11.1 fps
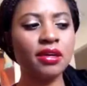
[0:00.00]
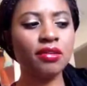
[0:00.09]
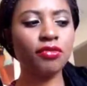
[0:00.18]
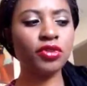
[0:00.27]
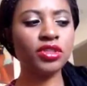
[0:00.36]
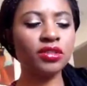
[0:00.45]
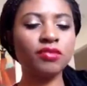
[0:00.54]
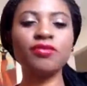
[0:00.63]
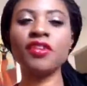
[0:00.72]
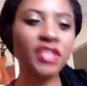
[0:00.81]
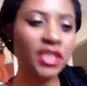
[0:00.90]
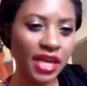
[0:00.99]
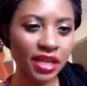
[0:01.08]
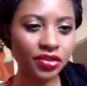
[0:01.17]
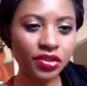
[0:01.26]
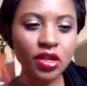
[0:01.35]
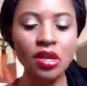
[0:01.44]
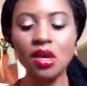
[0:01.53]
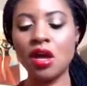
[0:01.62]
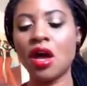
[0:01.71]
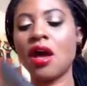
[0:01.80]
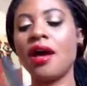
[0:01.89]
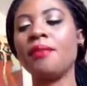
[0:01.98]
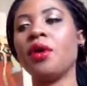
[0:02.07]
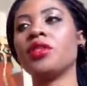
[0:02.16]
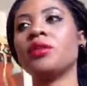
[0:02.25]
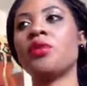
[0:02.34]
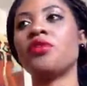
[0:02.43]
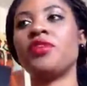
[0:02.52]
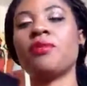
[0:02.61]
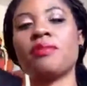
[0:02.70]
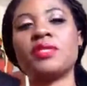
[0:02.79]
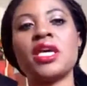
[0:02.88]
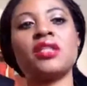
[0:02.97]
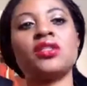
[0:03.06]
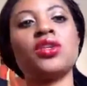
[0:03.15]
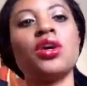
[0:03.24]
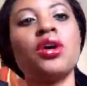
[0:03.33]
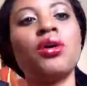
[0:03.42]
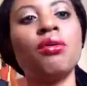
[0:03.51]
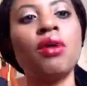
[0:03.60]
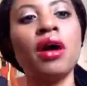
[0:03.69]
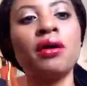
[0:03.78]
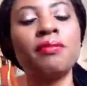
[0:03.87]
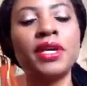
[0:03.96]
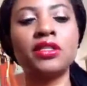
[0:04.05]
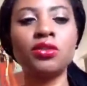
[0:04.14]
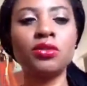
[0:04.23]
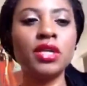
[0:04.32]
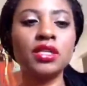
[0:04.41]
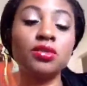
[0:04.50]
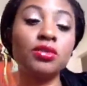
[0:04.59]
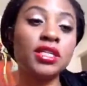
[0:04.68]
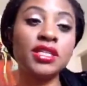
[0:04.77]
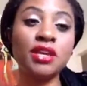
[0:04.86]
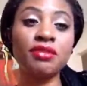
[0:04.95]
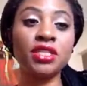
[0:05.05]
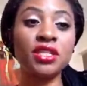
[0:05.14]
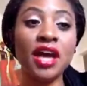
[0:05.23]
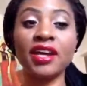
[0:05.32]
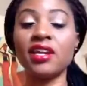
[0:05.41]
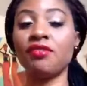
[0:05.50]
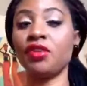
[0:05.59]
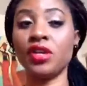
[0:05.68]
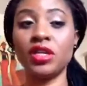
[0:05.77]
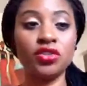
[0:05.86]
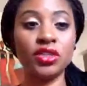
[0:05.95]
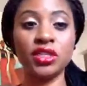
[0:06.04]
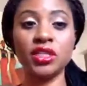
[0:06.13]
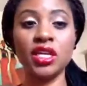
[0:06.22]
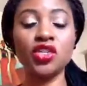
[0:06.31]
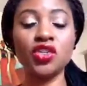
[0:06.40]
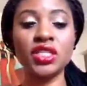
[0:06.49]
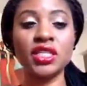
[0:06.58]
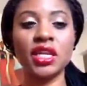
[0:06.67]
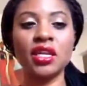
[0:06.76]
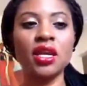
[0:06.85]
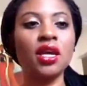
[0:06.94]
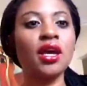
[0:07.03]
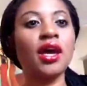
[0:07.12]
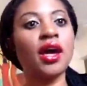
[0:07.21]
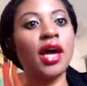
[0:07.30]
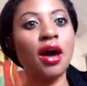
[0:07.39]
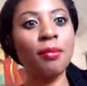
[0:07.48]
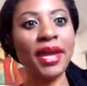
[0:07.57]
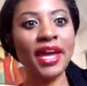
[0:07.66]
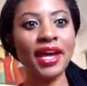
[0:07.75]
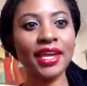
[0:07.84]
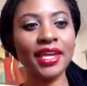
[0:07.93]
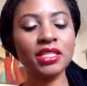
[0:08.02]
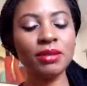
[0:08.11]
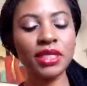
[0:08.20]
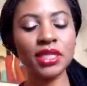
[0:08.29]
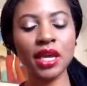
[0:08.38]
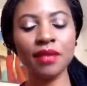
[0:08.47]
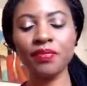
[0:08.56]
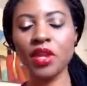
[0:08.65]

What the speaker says: for $15 on the Morphe website. So as soon as they restock it, if you're interested, oh my God, I can't speak today.